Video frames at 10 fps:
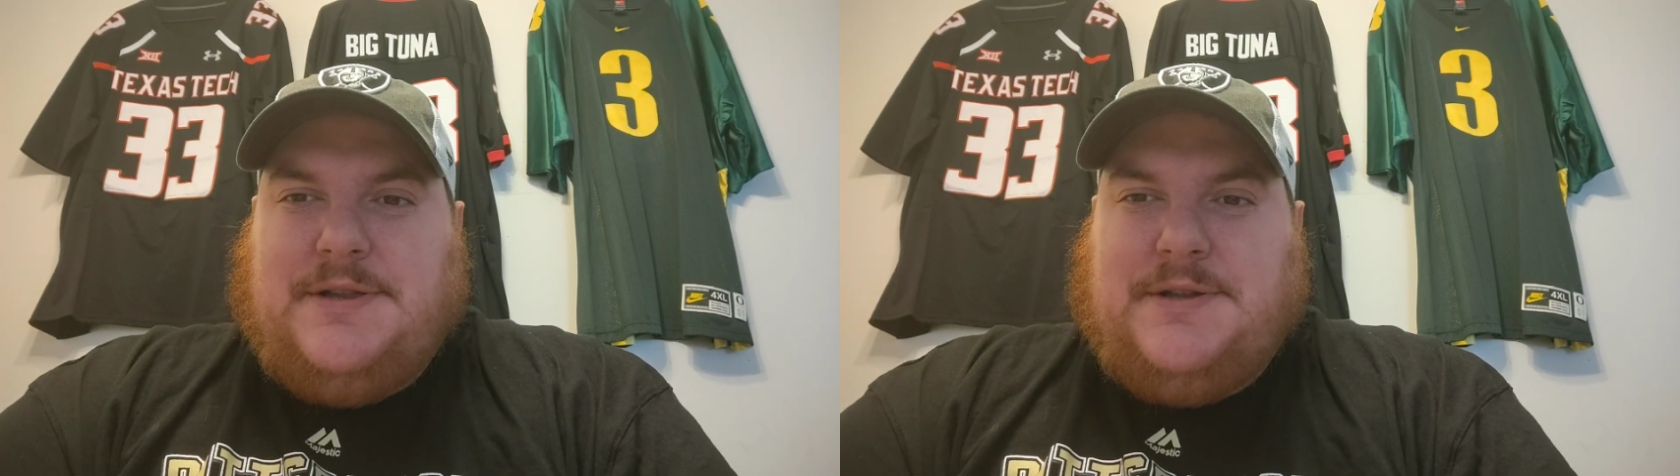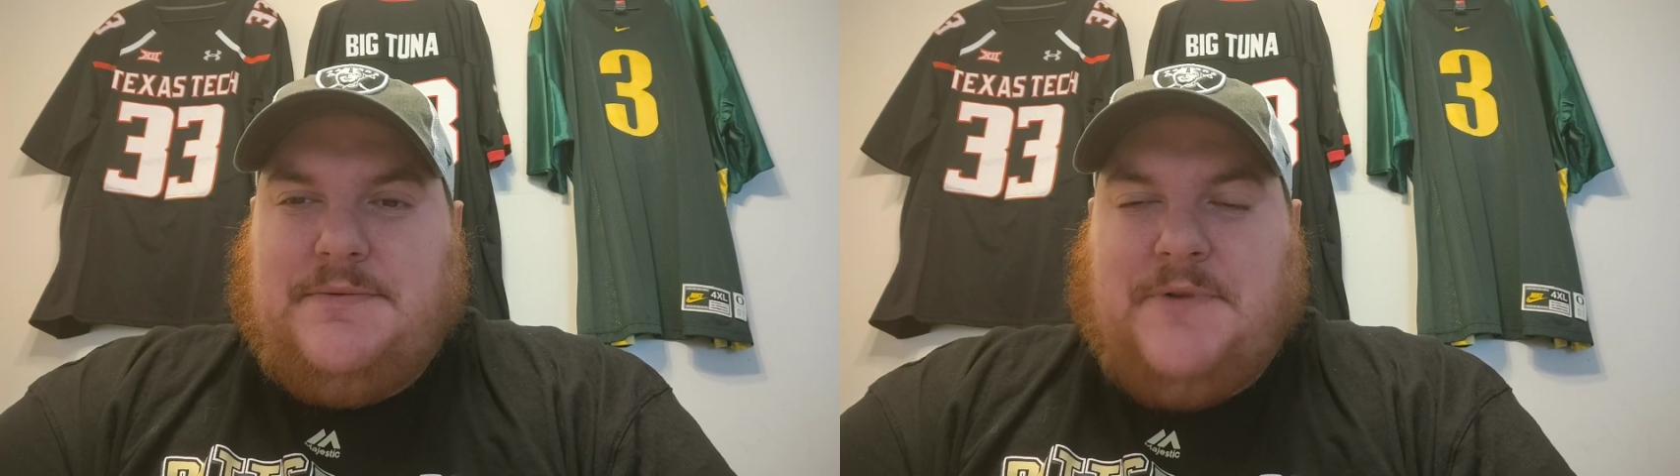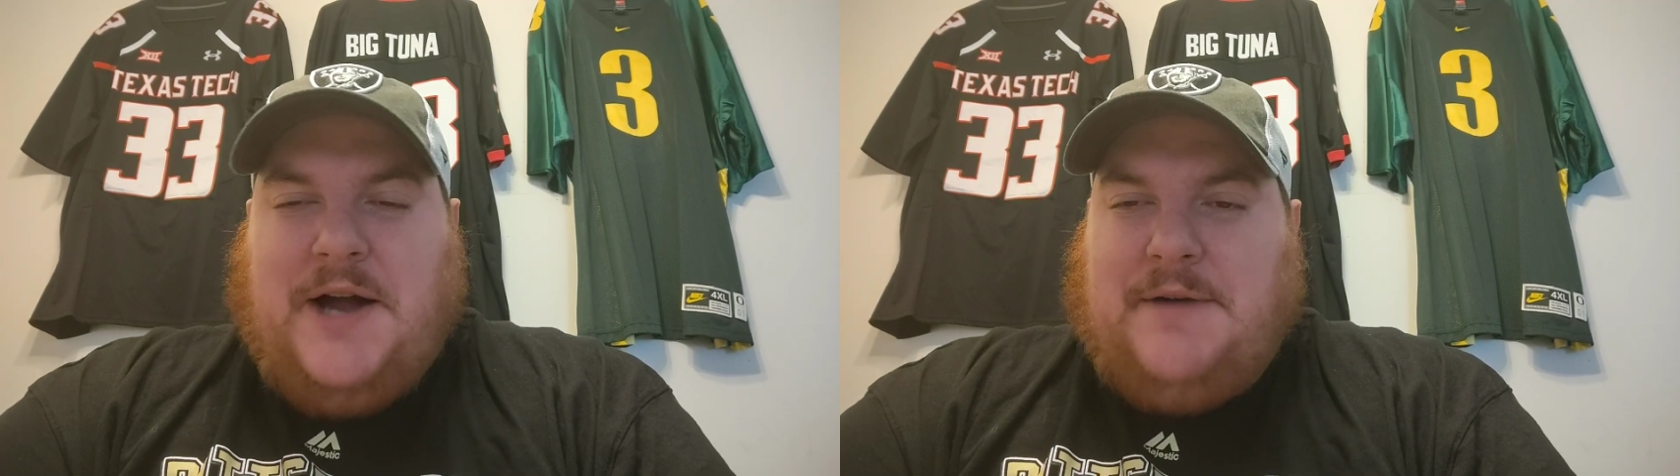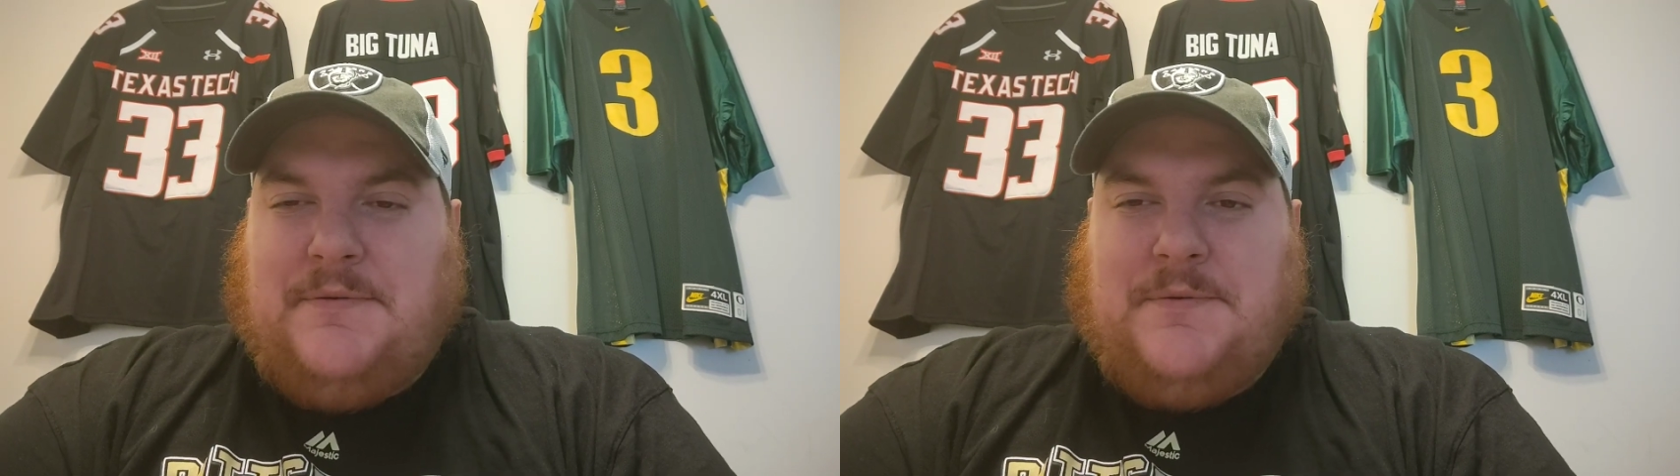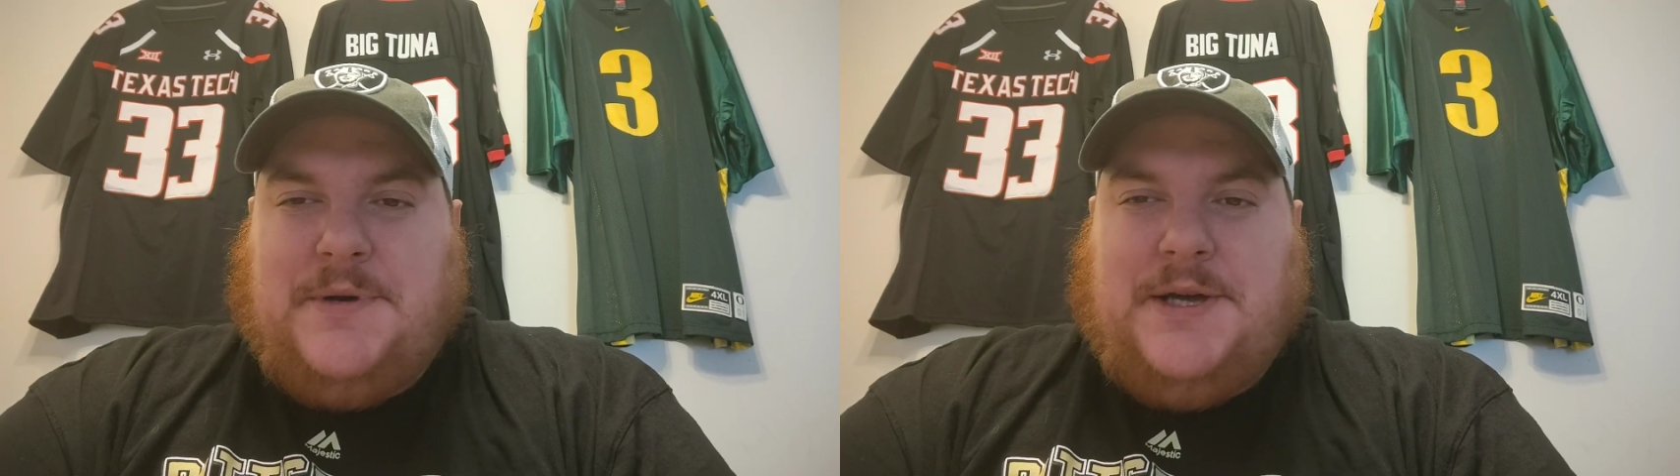The
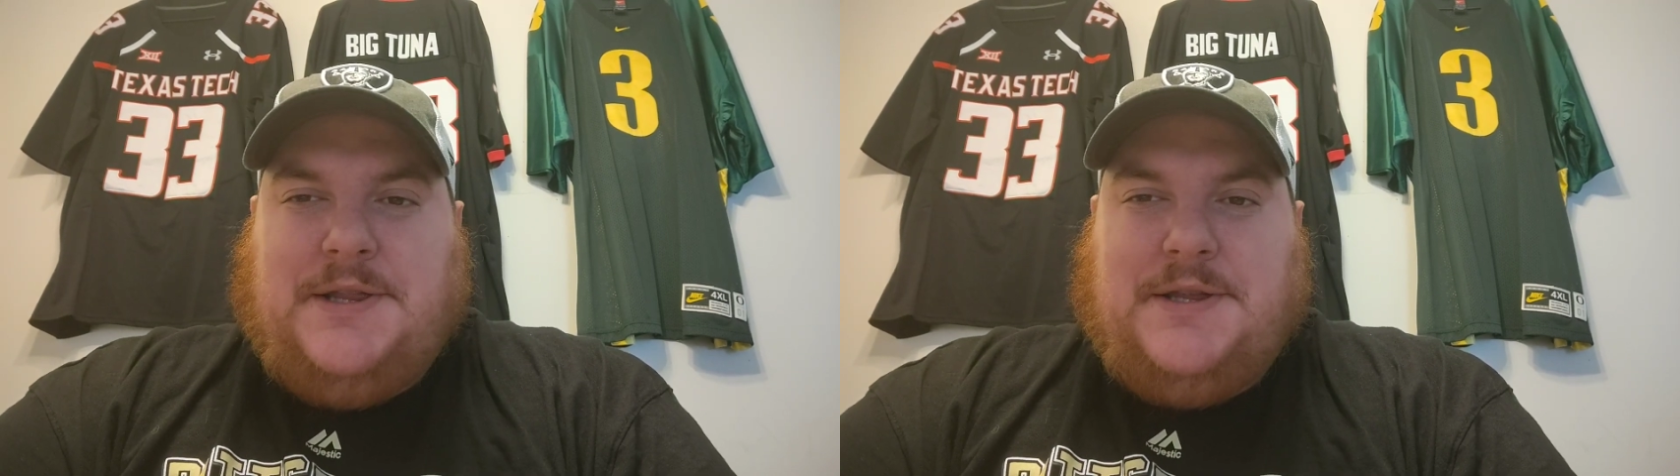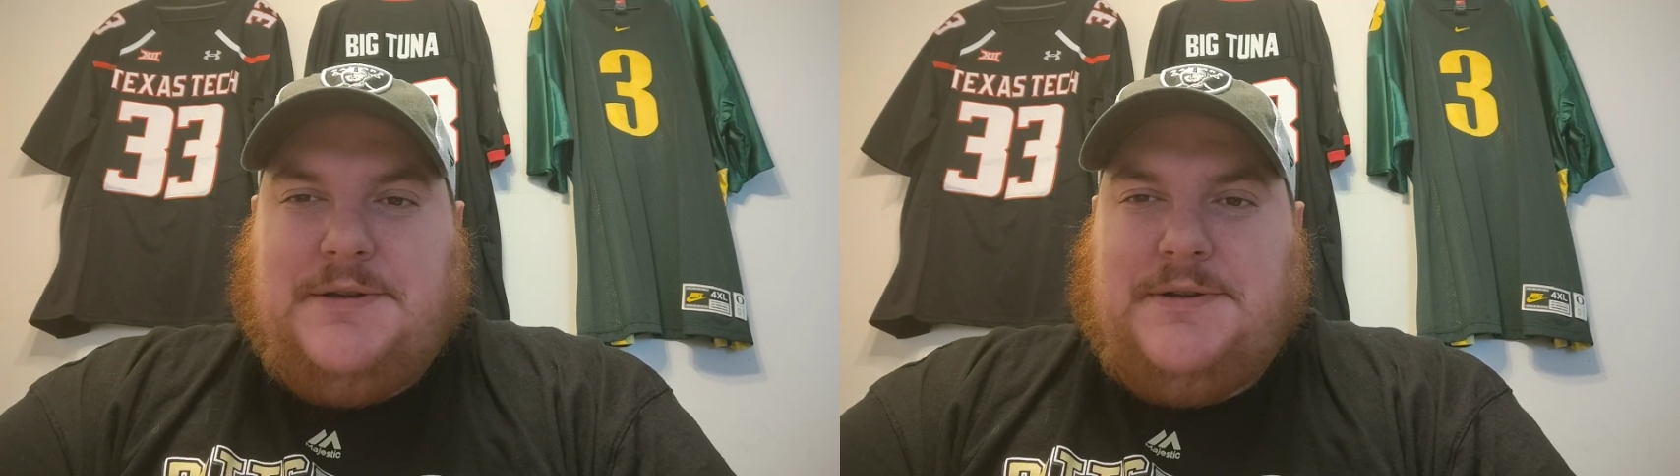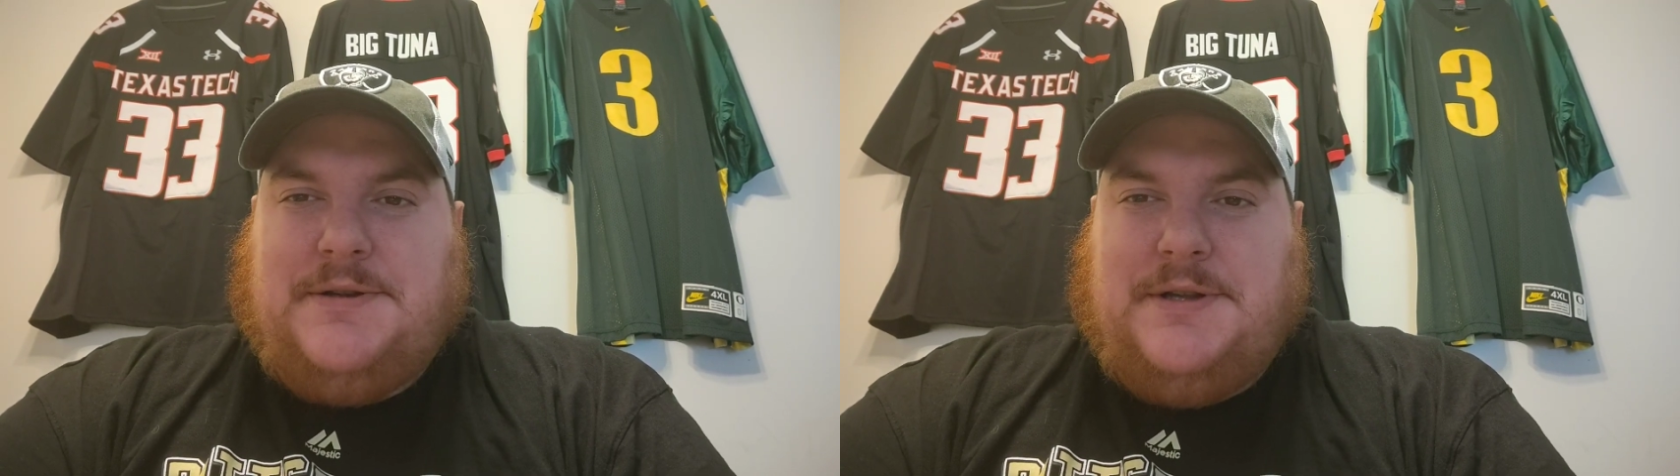rivalry, the